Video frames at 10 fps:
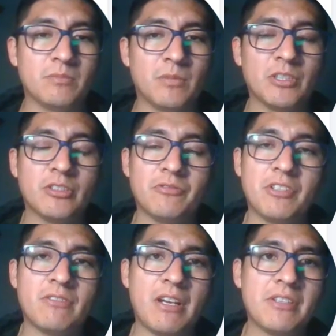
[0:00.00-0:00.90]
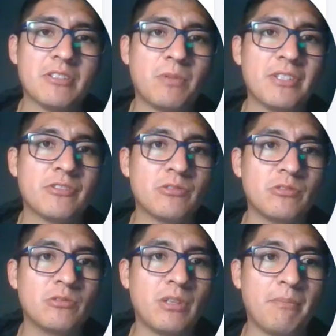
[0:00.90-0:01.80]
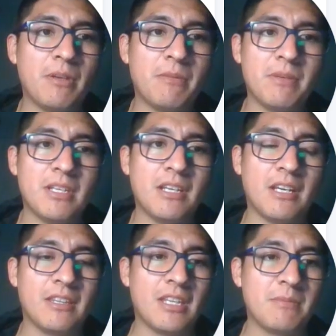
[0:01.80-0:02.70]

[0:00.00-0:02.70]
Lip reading: most of the runners wants to do a PB in